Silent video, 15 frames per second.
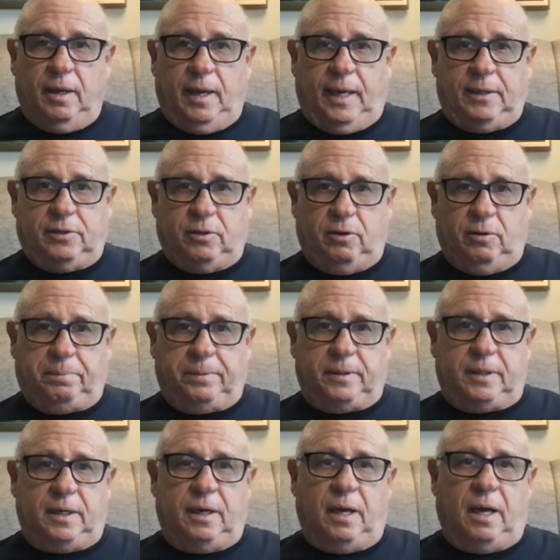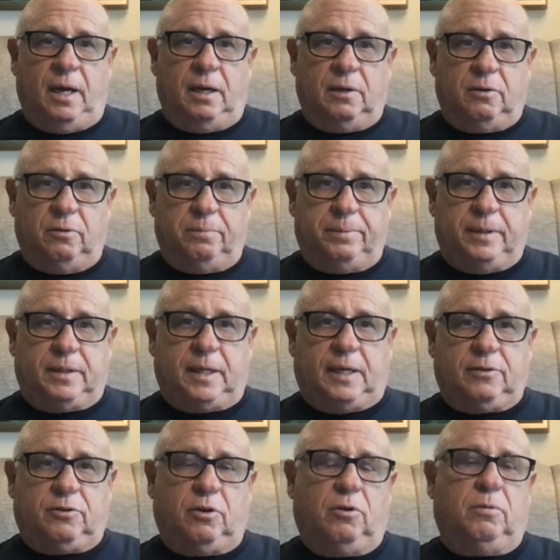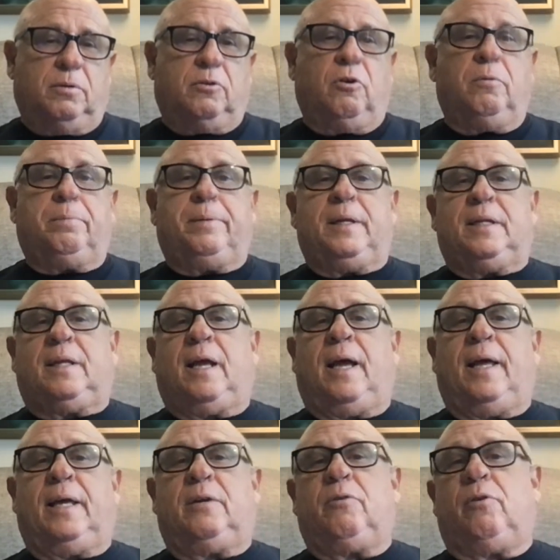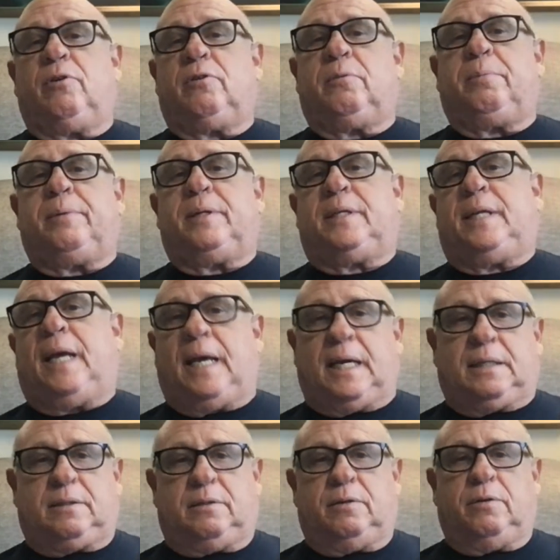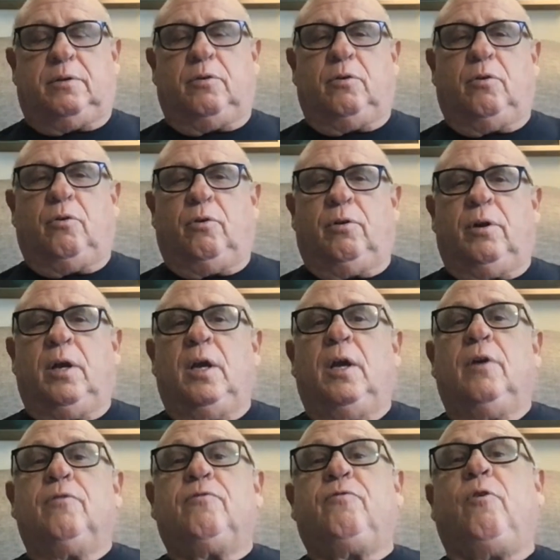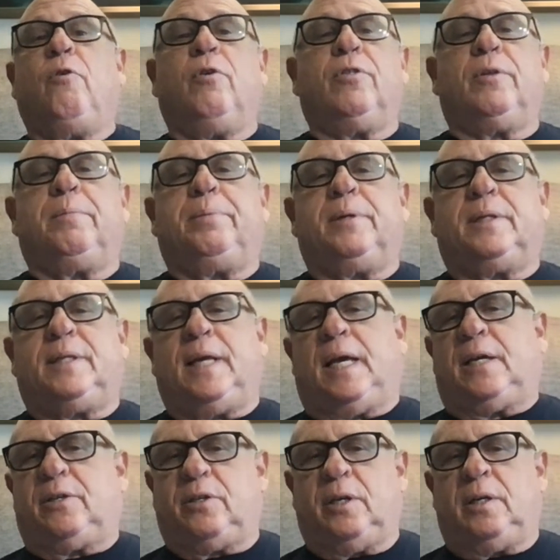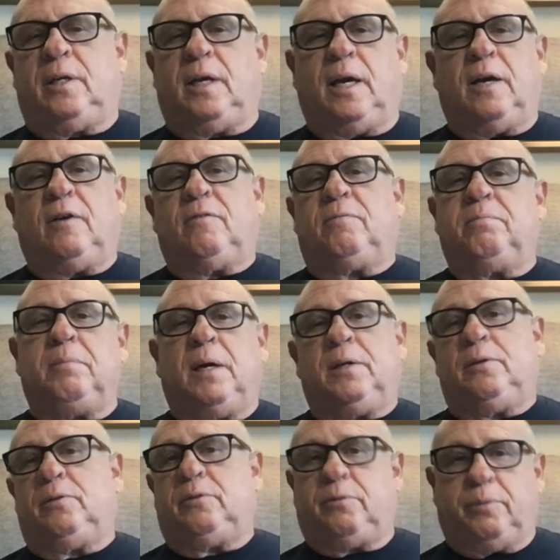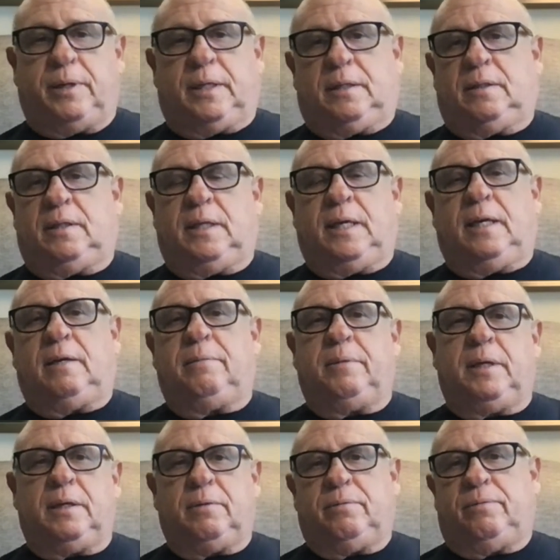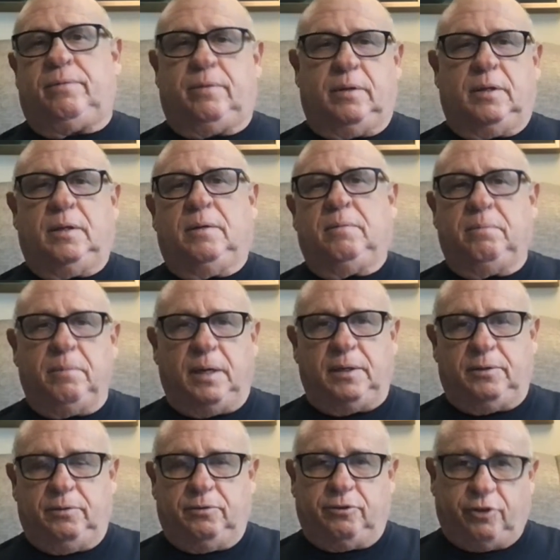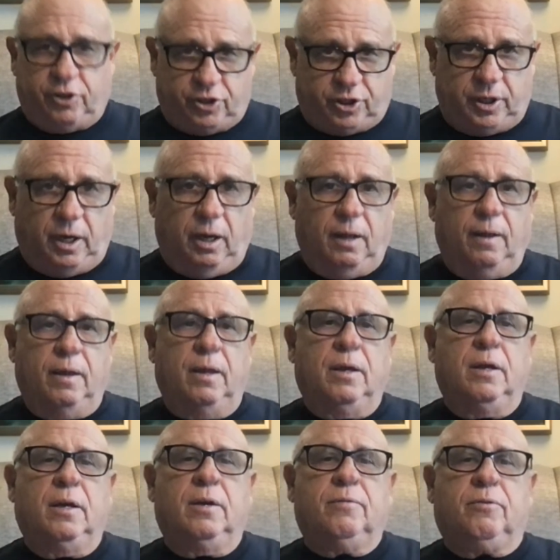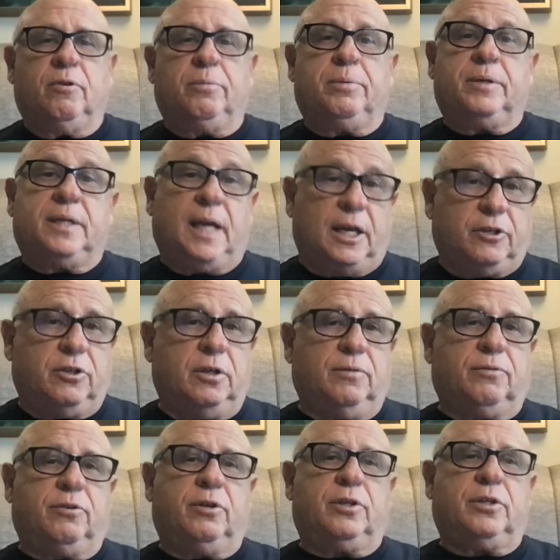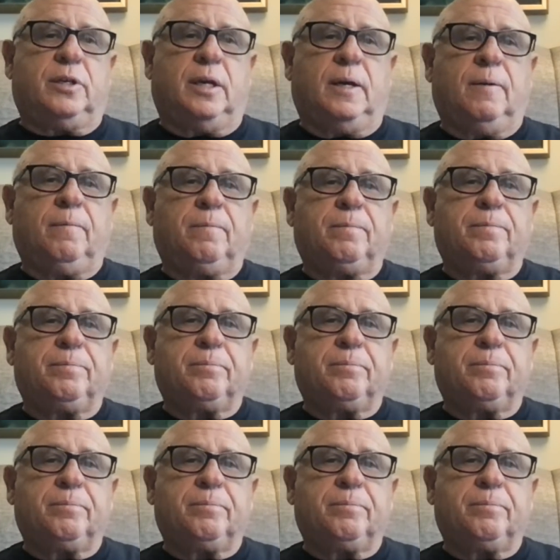And so Pratanang Gopitai, so Gopitai, in order to protect or for the protection of Madhudvit, the enemy of Madhu, Krishna, for the protection of Krishna,